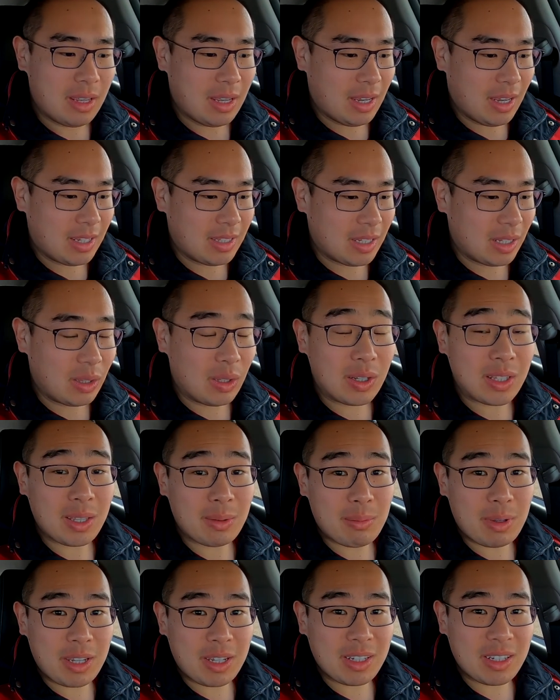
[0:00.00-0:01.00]
And I looked
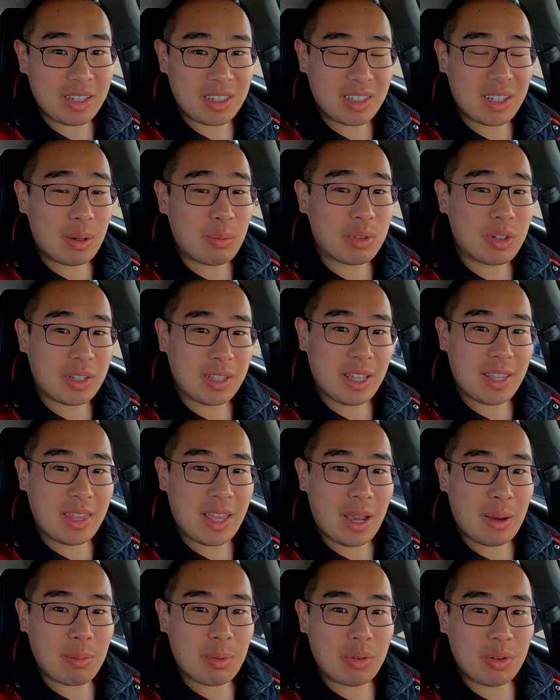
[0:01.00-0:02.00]
at my consumption at
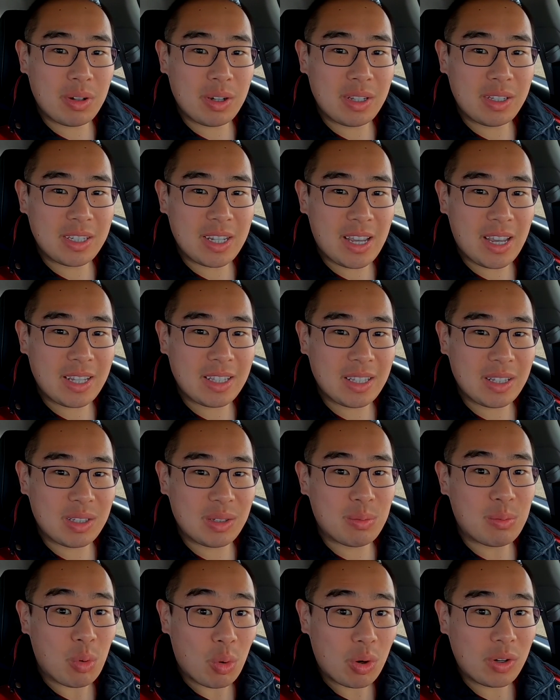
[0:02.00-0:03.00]
that point, and
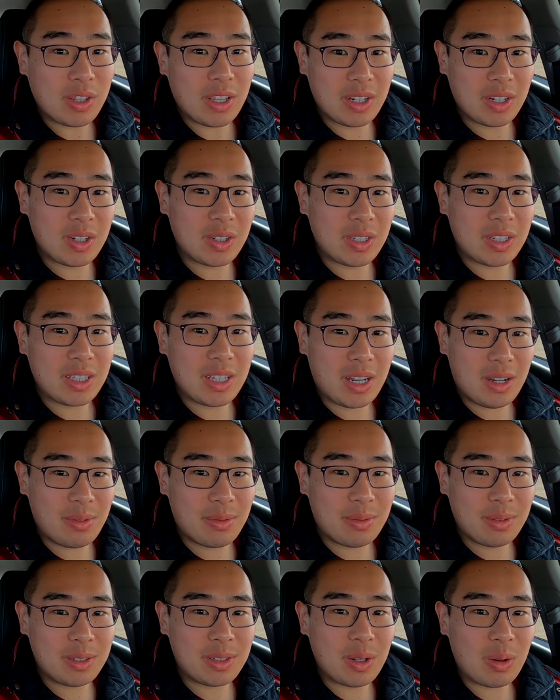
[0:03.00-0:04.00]
it's more than good enough.
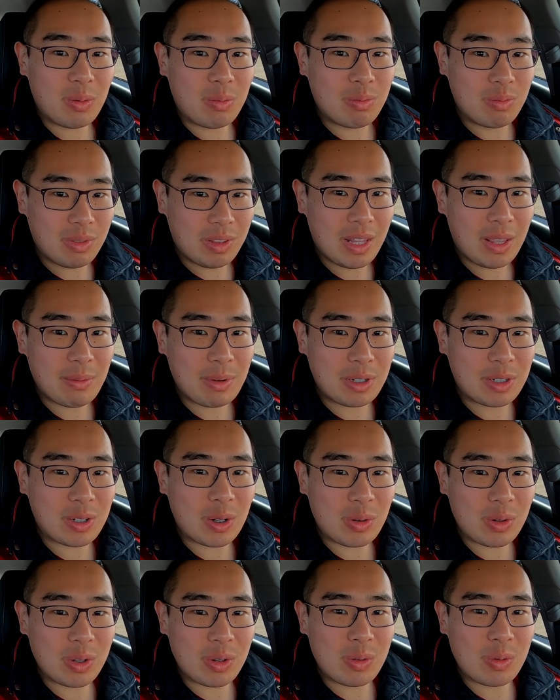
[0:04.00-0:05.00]
So let me
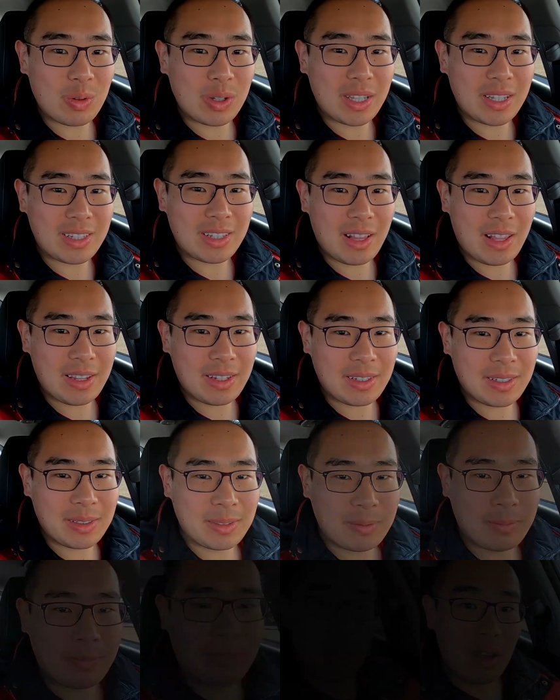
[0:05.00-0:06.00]
show you what it's like.
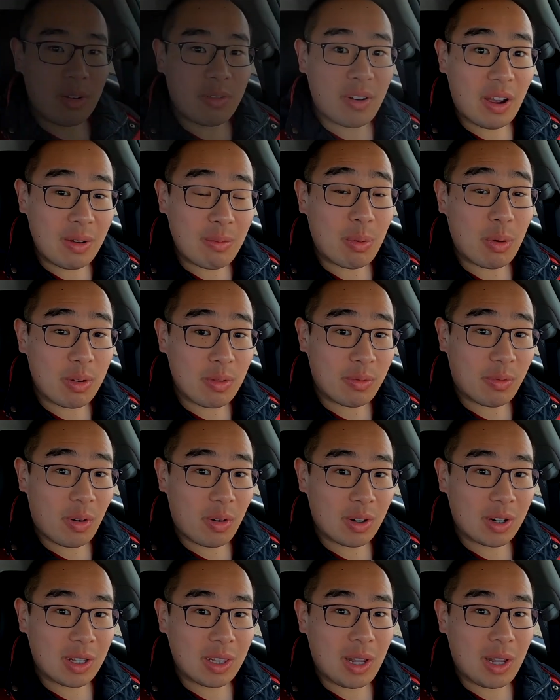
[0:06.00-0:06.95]
5.4